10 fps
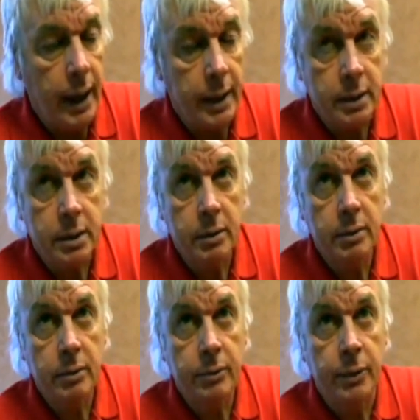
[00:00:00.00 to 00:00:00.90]
And
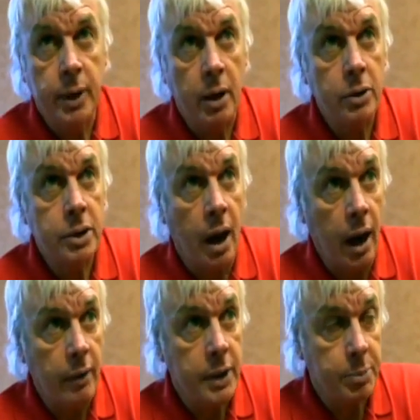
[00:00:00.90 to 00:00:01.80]
for those
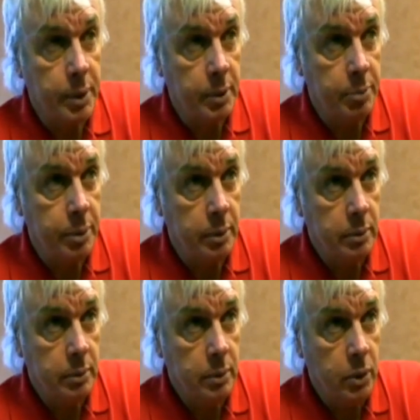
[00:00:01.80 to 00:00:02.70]
Irish
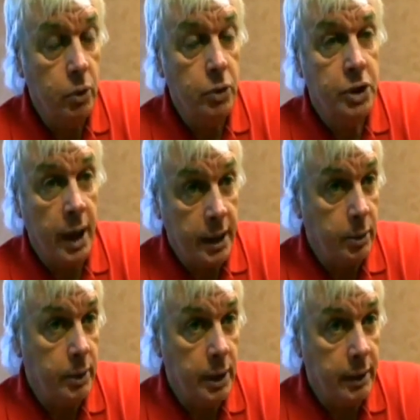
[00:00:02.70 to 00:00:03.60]
people who
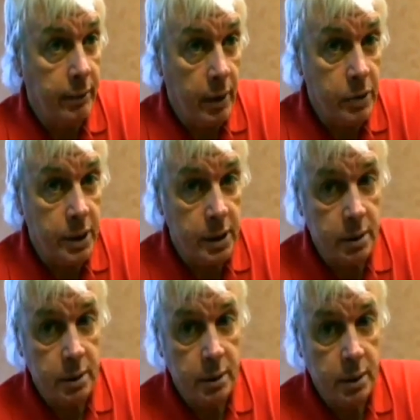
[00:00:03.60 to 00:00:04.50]
genuinely
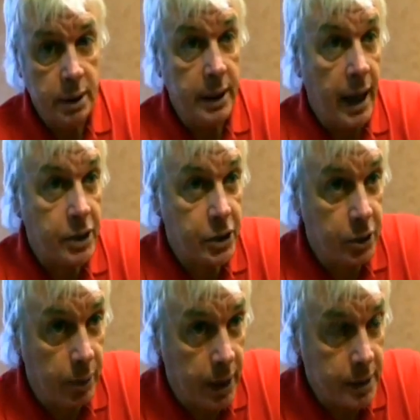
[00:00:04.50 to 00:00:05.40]
voted yes
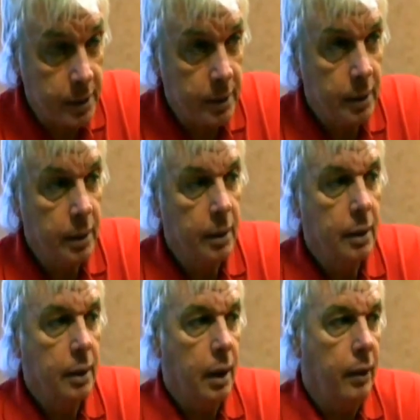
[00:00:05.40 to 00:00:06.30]
to it,
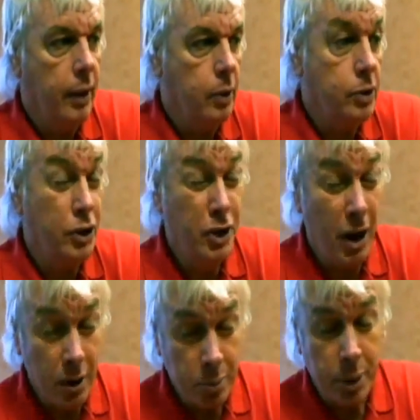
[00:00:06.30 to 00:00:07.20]
and those
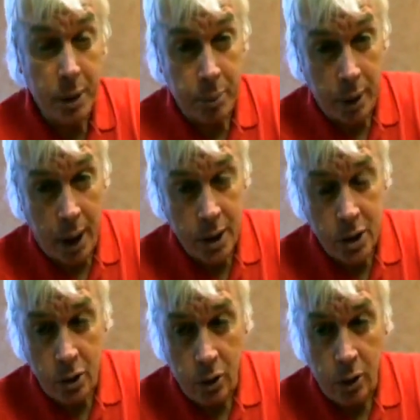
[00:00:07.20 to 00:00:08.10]
young people I
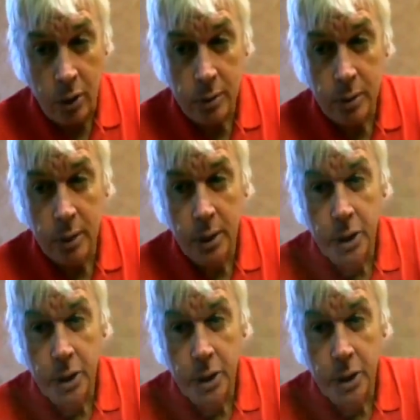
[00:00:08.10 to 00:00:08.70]
saw